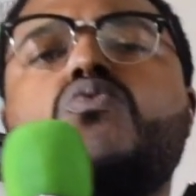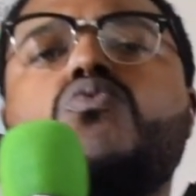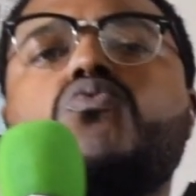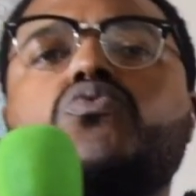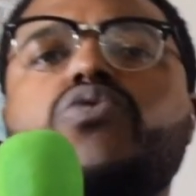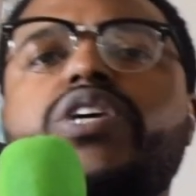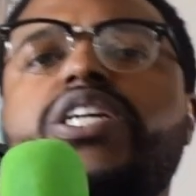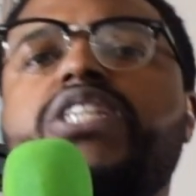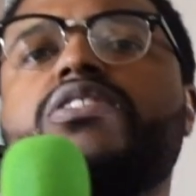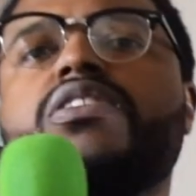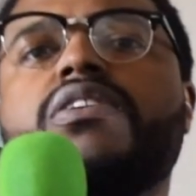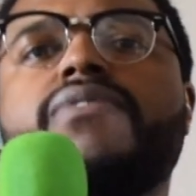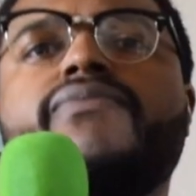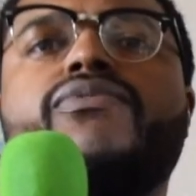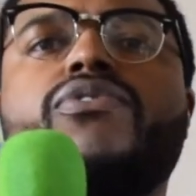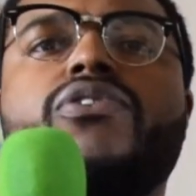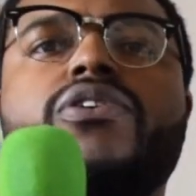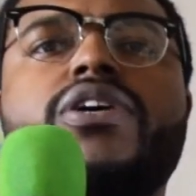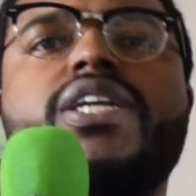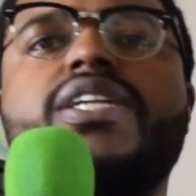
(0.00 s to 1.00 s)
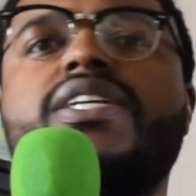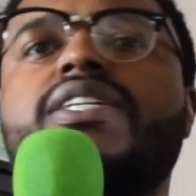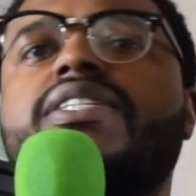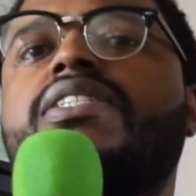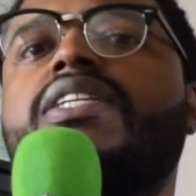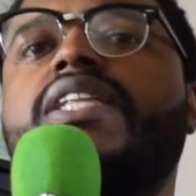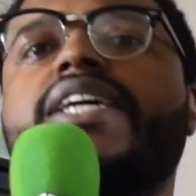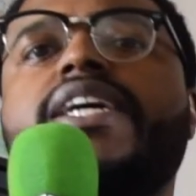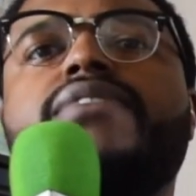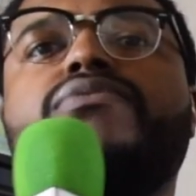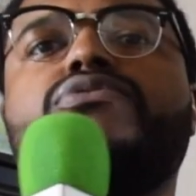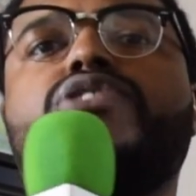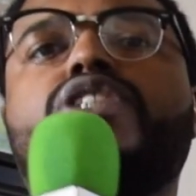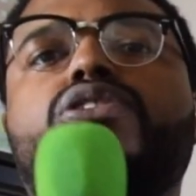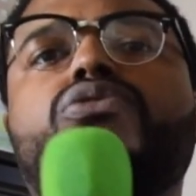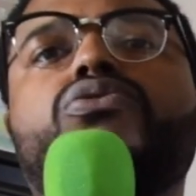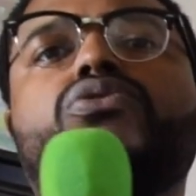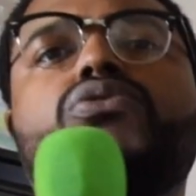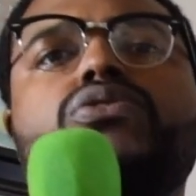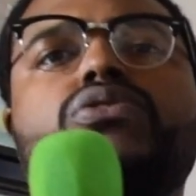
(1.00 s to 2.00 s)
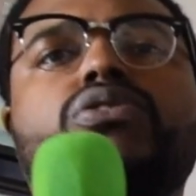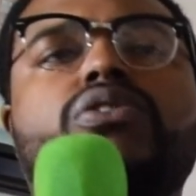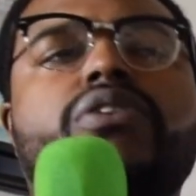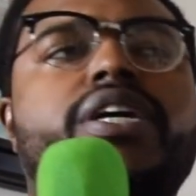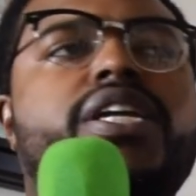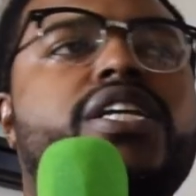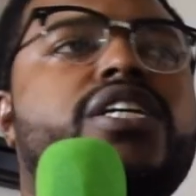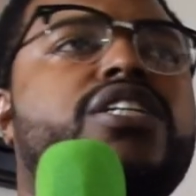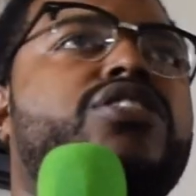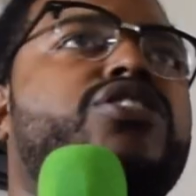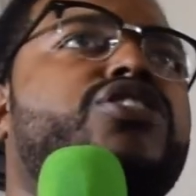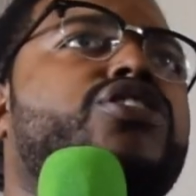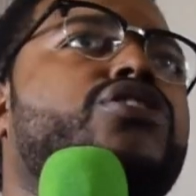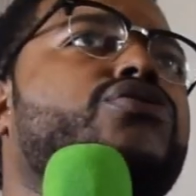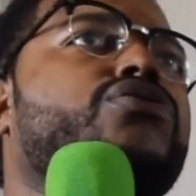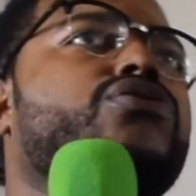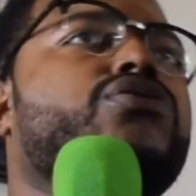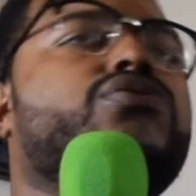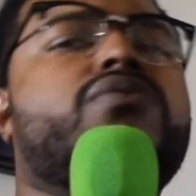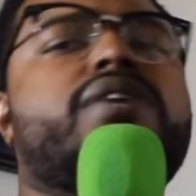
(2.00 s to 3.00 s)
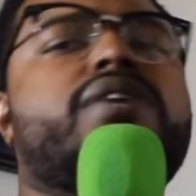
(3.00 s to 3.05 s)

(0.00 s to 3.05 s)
reason for any slave generals or any generals who